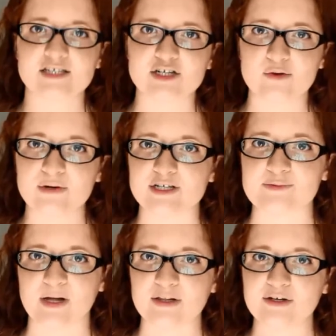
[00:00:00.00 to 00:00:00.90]
to note as
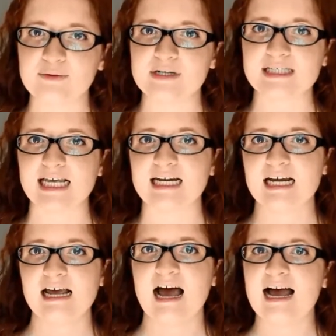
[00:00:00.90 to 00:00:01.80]
well, though, is that
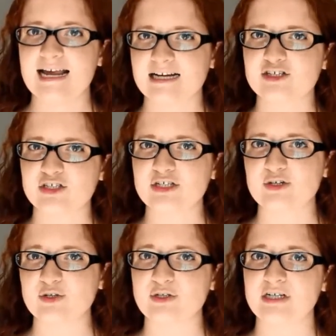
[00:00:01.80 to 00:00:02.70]
I actually
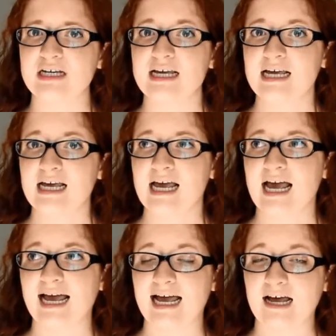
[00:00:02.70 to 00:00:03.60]
could
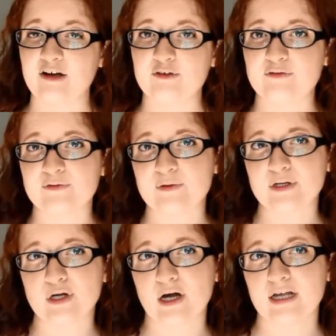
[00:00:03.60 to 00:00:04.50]
have
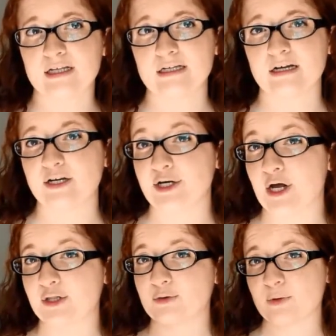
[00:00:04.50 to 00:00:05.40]
gotten
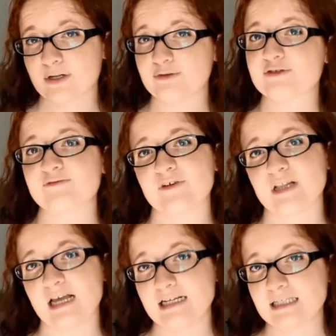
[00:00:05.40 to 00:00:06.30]
another one of those
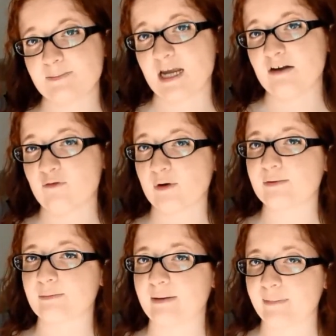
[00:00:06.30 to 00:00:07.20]
flights paid for
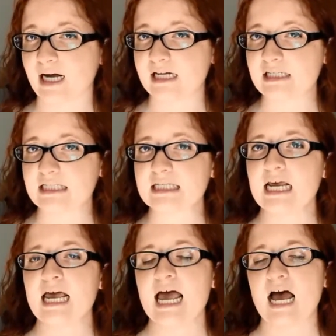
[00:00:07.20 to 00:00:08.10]
with my miles.
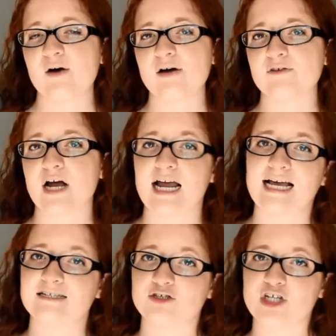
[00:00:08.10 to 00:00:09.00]
However, I
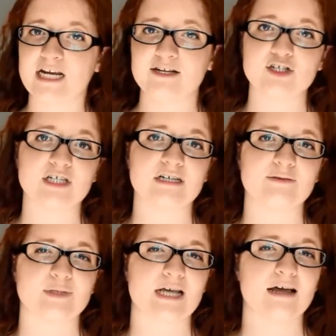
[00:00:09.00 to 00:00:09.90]
had to change it. It
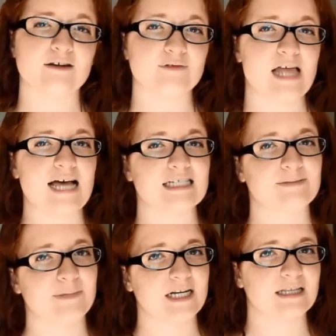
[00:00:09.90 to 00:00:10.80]
was kind of last
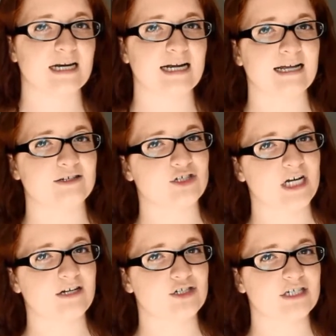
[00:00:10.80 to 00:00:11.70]
minute that I had to
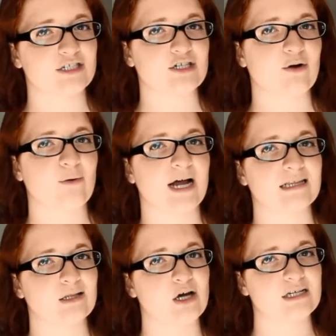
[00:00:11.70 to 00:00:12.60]
change it, so I
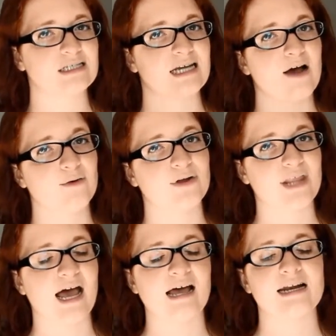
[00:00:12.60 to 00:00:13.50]
lost out on
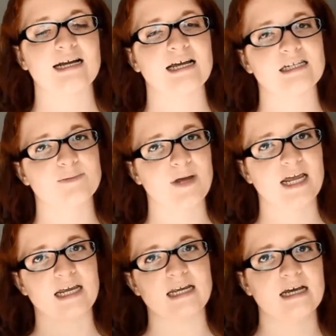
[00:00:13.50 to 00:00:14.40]
that and I had to
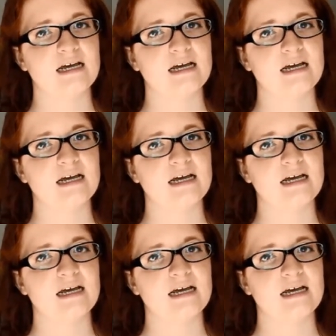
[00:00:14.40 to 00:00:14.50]
pay